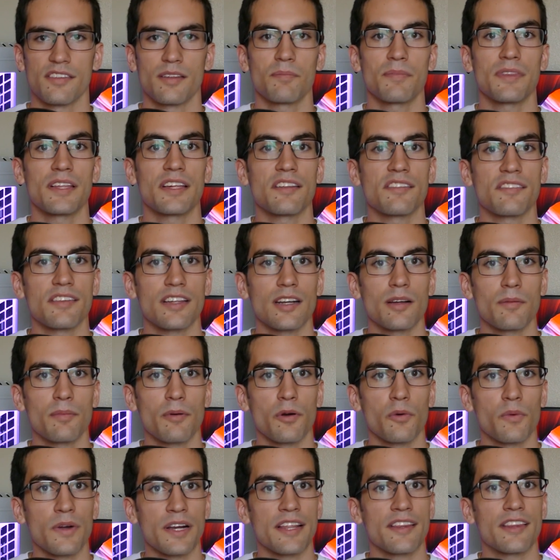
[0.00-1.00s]
Something set up
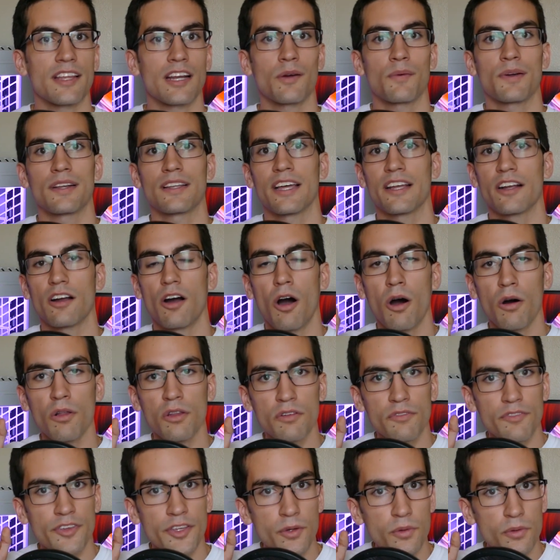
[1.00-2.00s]
already that I would like
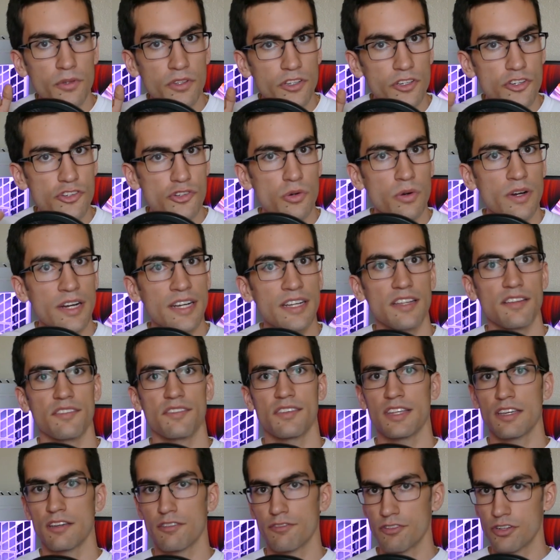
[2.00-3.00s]
all of you to join
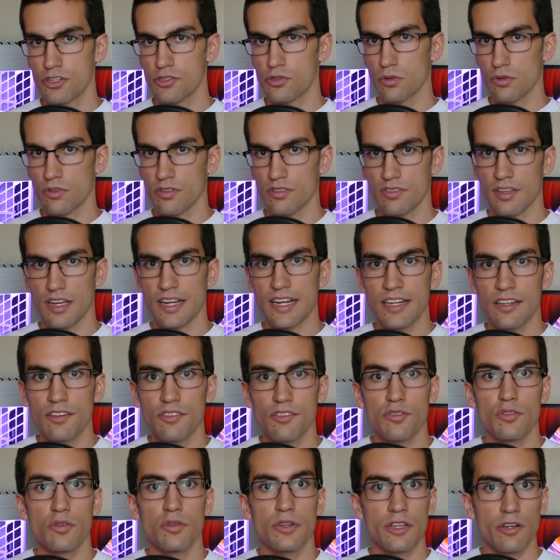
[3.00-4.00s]
is the official
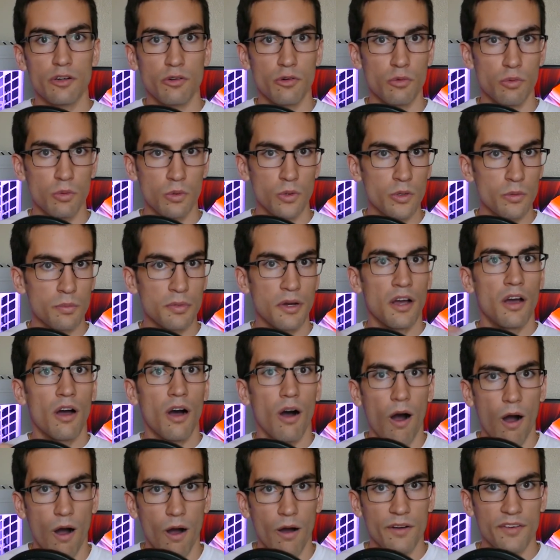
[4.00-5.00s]
Science Studio group
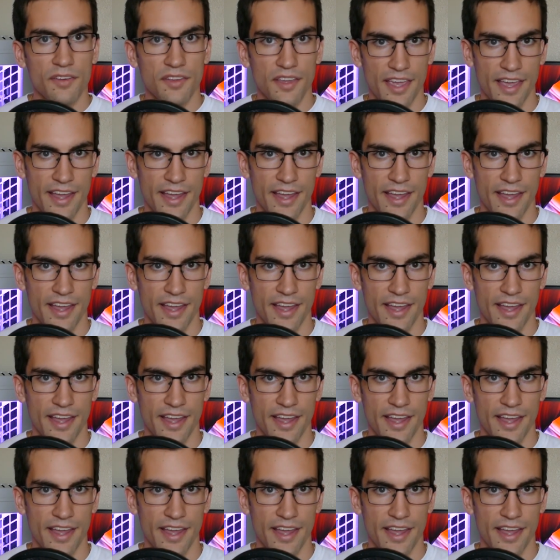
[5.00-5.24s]
on